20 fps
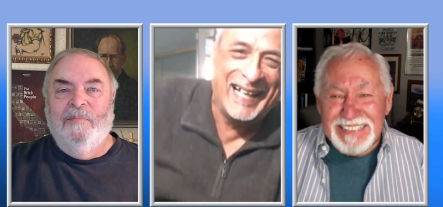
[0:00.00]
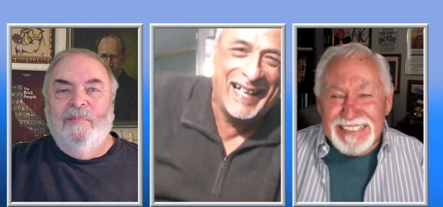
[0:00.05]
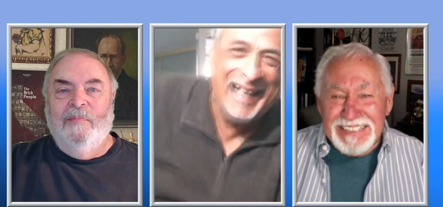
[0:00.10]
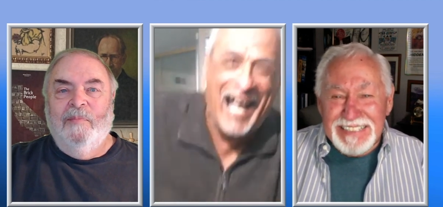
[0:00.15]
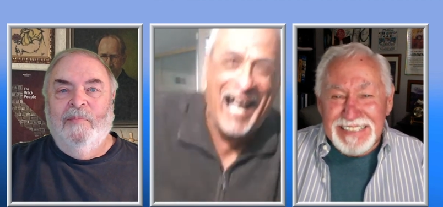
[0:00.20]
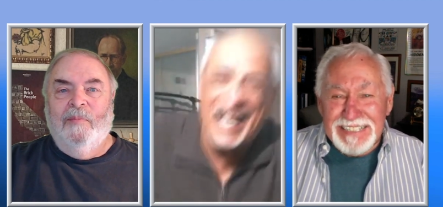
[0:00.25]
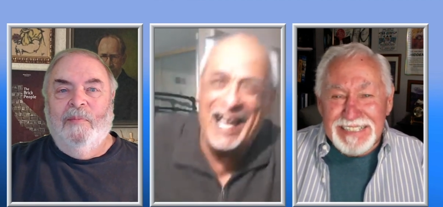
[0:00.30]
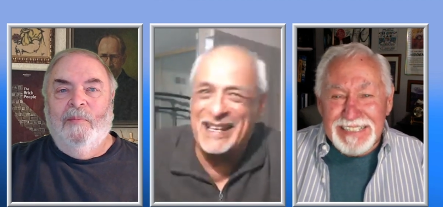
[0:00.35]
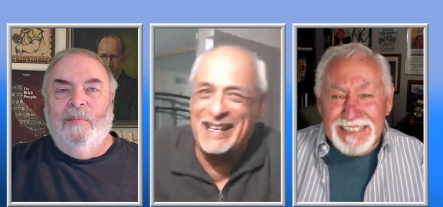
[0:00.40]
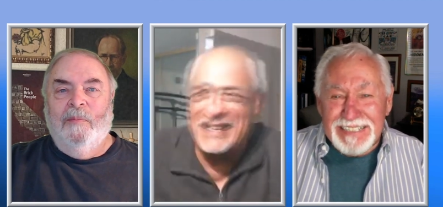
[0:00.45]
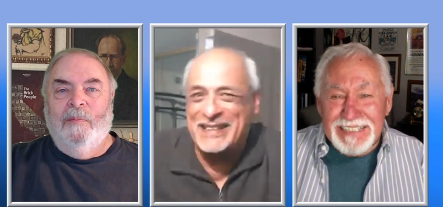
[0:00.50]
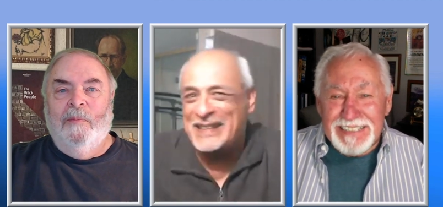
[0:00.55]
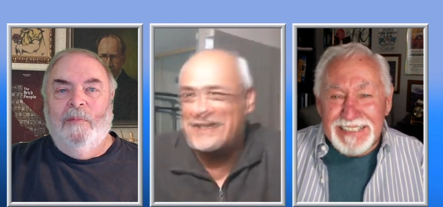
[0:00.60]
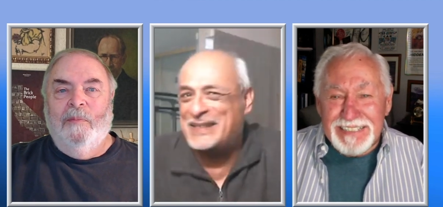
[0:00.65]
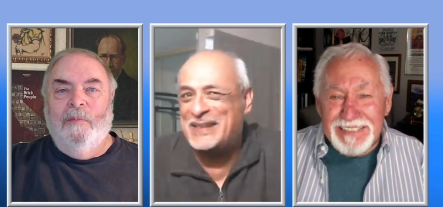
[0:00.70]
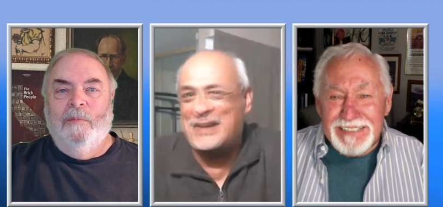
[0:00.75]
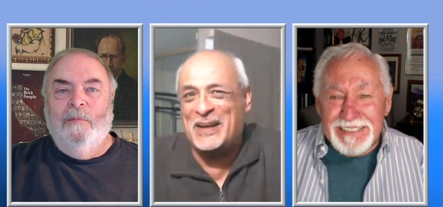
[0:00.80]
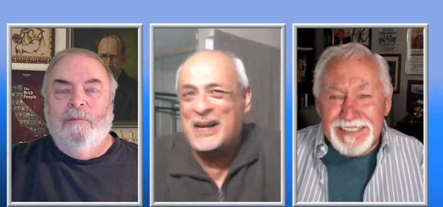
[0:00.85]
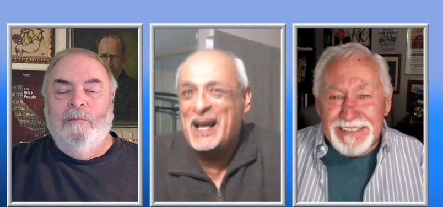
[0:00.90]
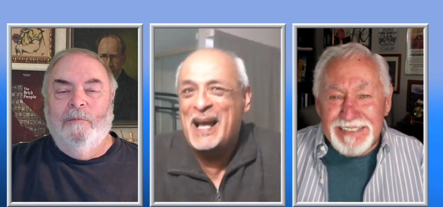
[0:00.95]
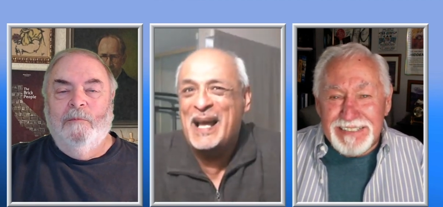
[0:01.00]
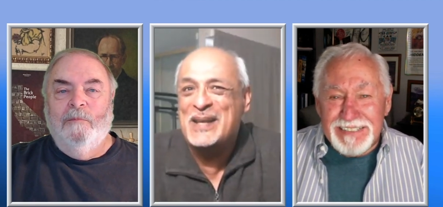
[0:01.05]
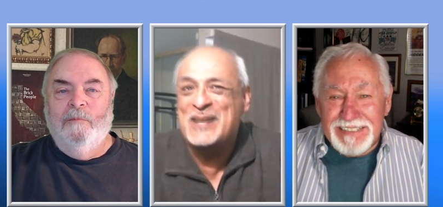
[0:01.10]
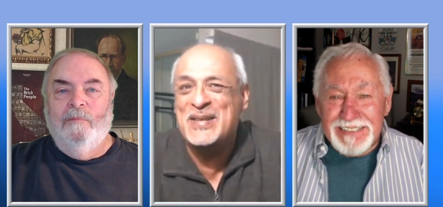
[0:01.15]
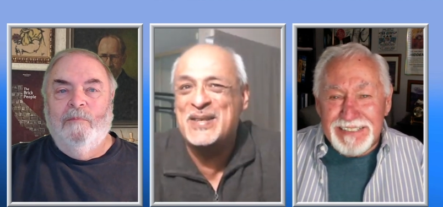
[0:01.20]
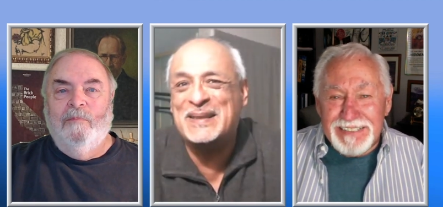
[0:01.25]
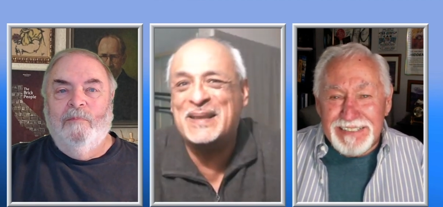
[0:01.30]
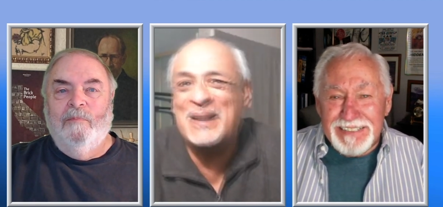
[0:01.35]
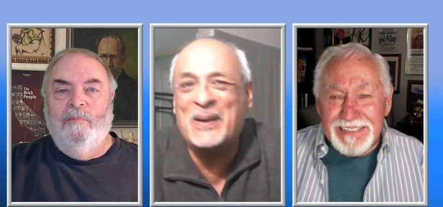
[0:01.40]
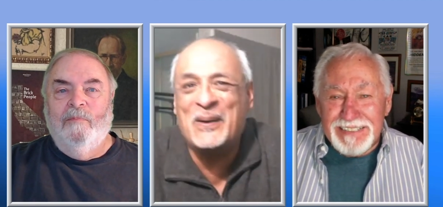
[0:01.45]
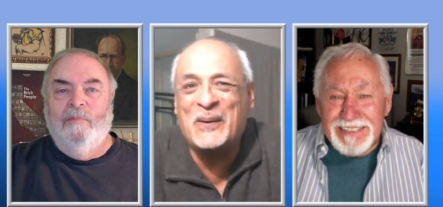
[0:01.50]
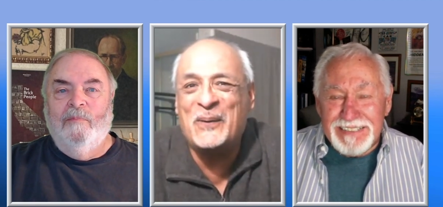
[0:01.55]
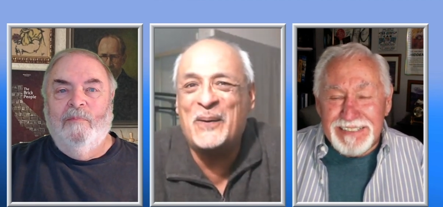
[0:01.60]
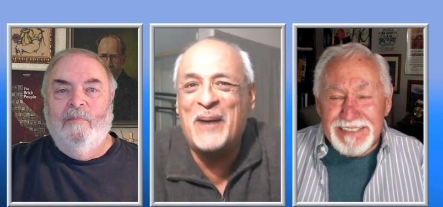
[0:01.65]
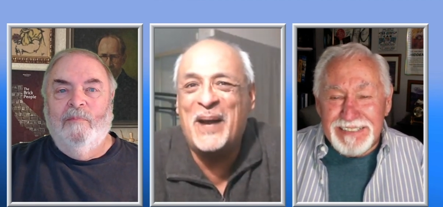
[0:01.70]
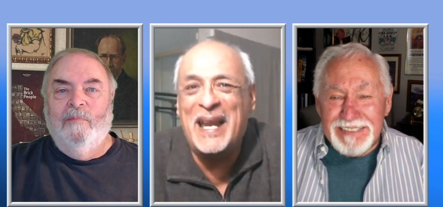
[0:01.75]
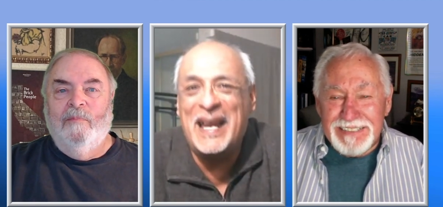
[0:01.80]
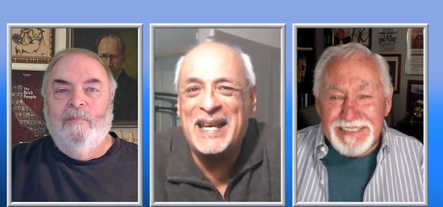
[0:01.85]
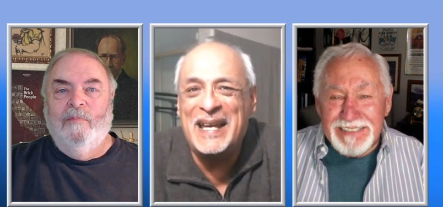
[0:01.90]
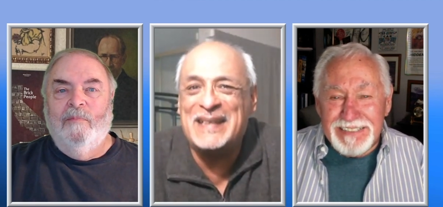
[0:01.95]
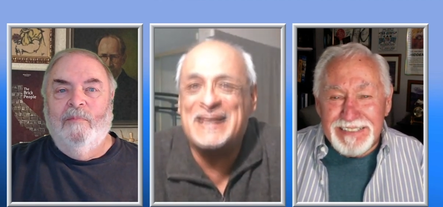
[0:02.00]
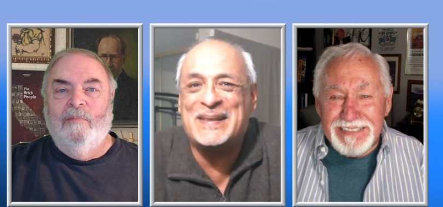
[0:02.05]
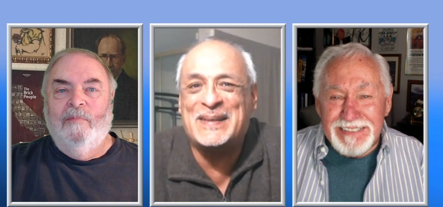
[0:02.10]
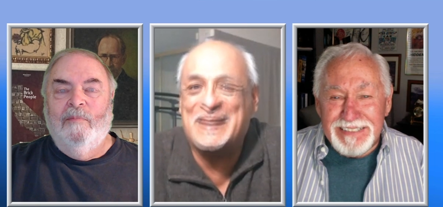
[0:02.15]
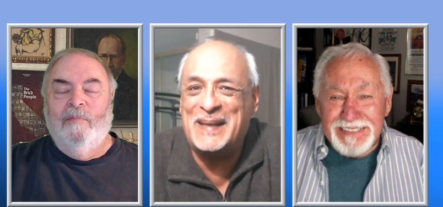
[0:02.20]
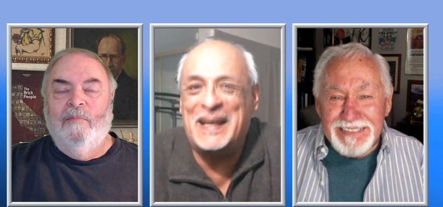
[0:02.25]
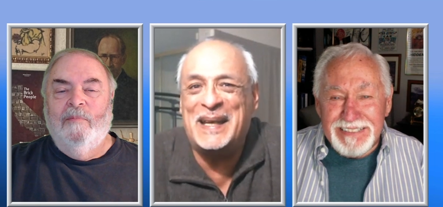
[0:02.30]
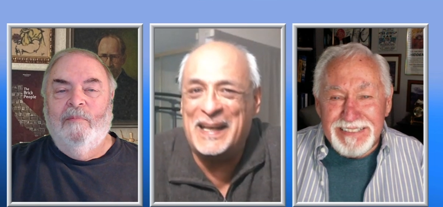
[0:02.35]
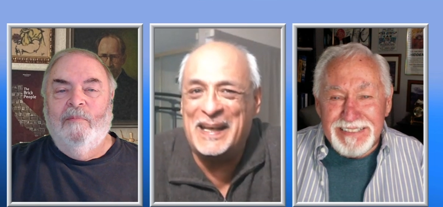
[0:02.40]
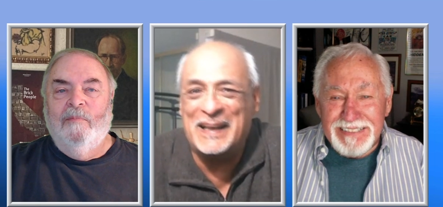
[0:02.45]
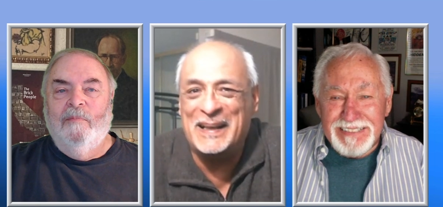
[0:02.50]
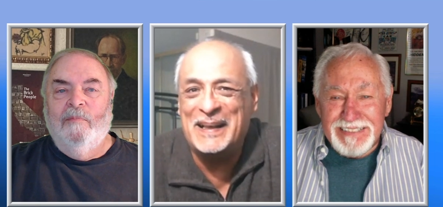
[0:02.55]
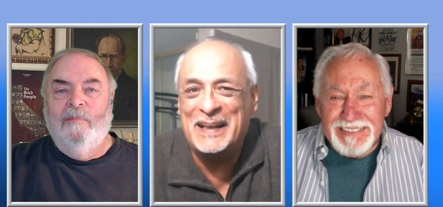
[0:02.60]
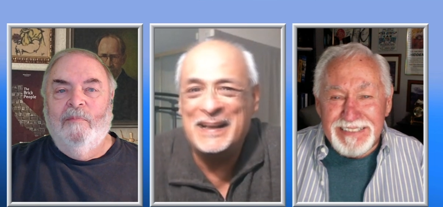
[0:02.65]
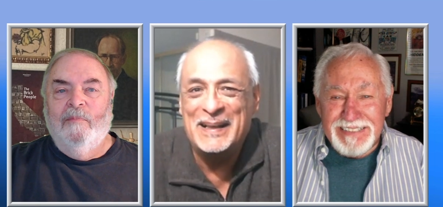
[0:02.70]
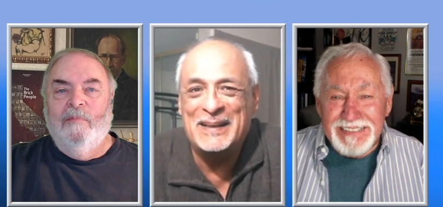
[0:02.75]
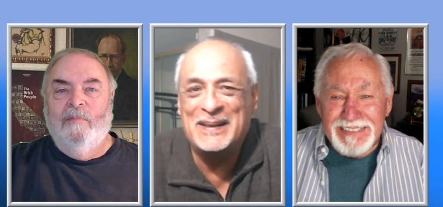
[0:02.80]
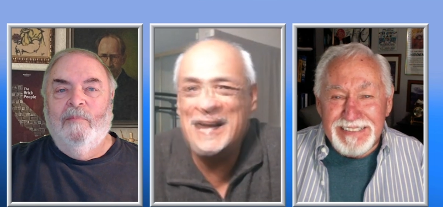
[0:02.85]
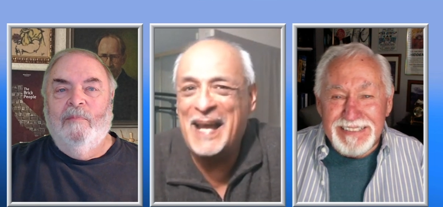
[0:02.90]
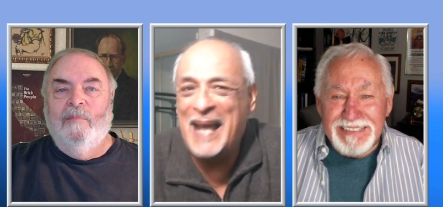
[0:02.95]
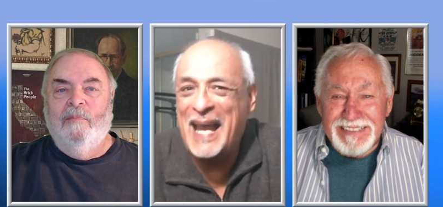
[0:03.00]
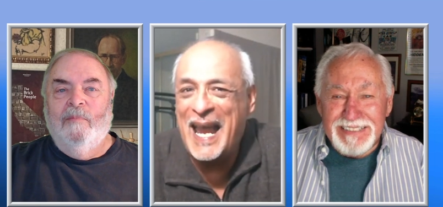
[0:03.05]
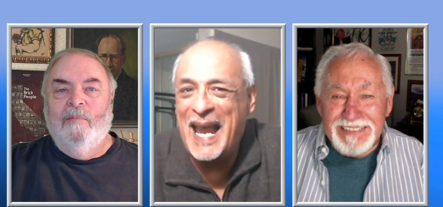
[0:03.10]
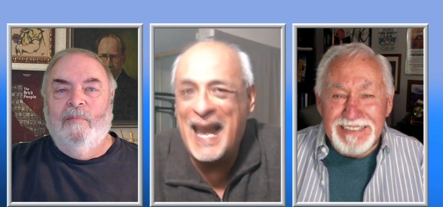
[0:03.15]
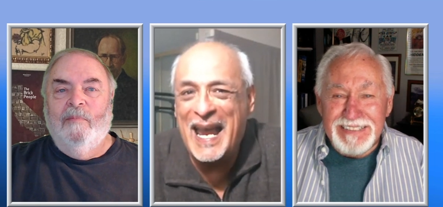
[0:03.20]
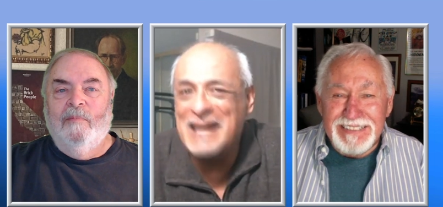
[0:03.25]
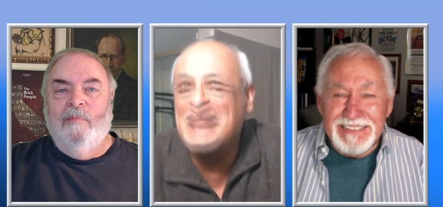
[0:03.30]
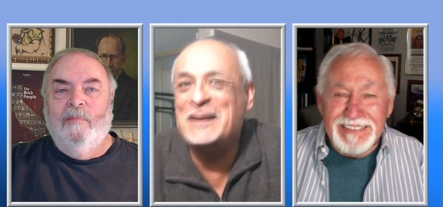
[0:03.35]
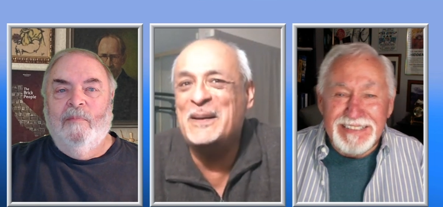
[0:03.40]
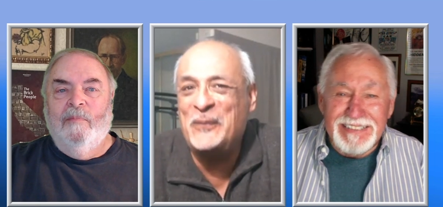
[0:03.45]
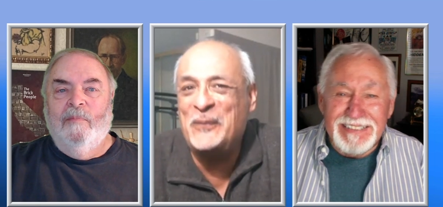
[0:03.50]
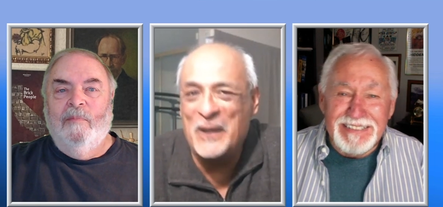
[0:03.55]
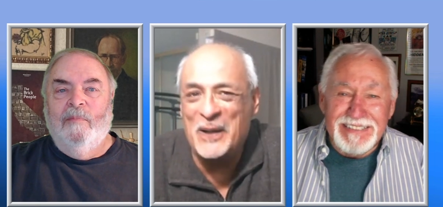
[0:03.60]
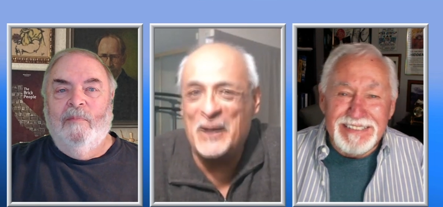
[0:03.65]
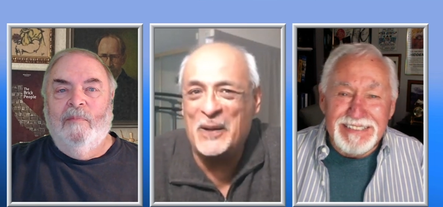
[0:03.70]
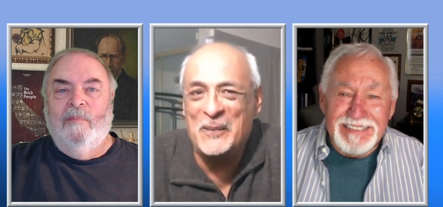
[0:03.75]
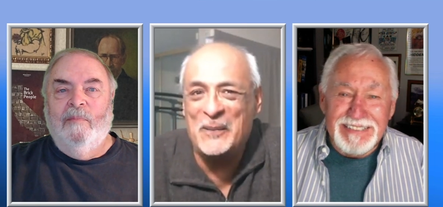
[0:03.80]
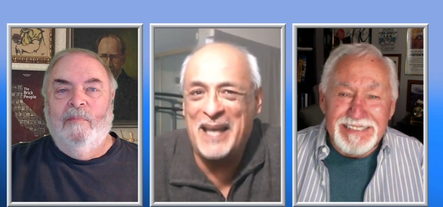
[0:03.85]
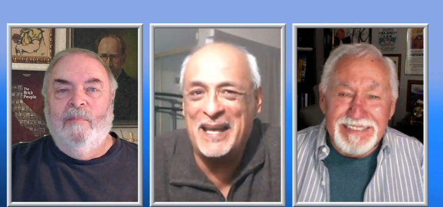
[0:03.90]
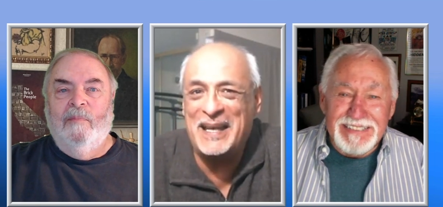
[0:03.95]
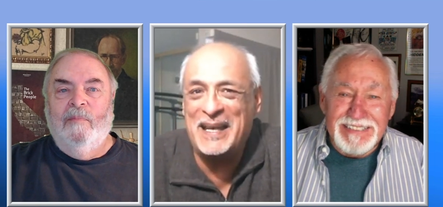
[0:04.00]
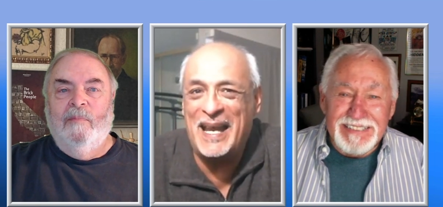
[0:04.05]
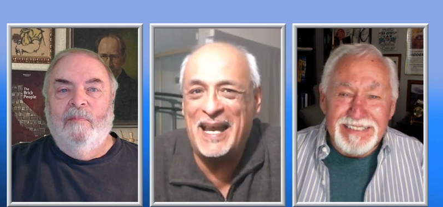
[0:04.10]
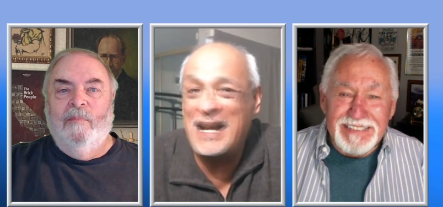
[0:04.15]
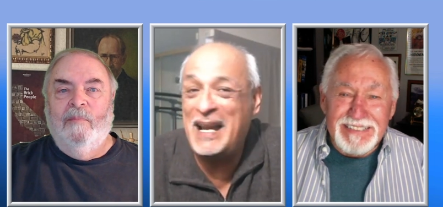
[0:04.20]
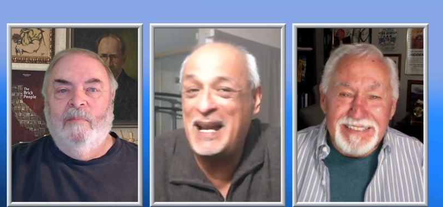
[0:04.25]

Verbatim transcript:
Speaker 1: I just a just a great scene to end the film and,